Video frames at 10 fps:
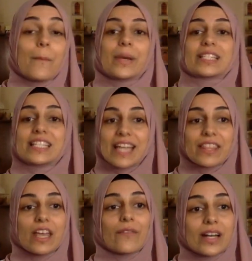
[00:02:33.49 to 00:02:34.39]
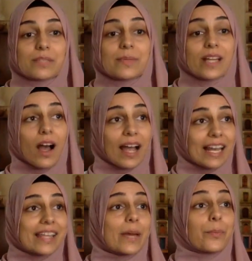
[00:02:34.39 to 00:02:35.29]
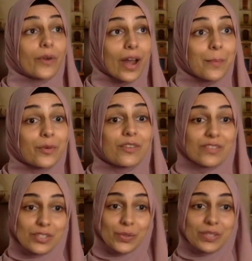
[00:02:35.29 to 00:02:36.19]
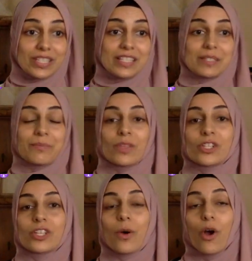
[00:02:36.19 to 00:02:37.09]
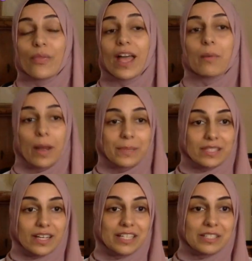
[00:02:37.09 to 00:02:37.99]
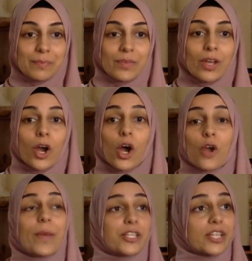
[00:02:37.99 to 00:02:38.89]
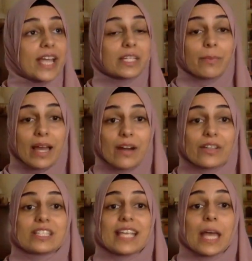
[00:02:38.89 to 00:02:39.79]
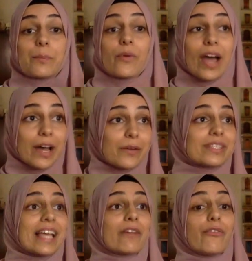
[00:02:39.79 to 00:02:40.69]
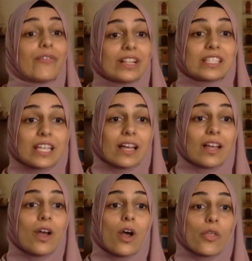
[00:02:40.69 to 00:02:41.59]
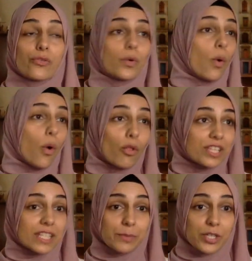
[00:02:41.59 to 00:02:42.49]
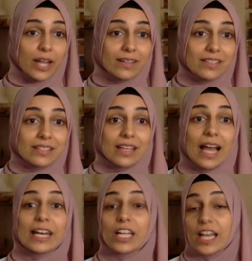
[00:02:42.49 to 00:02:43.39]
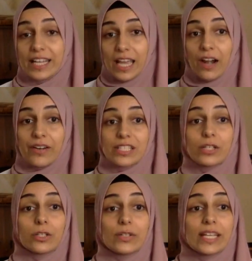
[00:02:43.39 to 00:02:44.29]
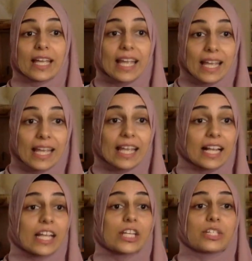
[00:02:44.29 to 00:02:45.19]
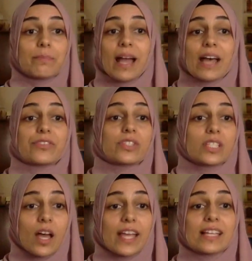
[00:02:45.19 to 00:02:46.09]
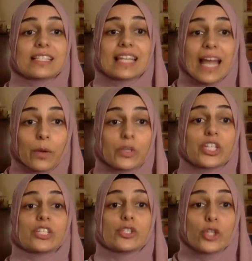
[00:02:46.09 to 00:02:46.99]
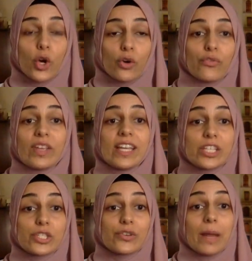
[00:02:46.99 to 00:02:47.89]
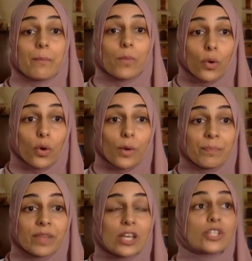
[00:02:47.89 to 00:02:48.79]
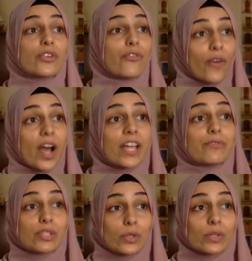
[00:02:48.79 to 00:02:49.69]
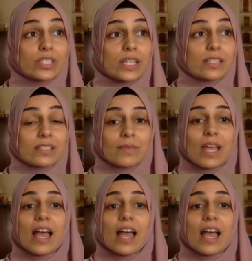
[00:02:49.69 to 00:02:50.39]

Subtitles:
But today they've asked me to highlight their primary resources. So on their website, home educating parents can browse and filter through all the subjects and learning areas, including English, maths, science, languages, geography, history, and more, to find resources.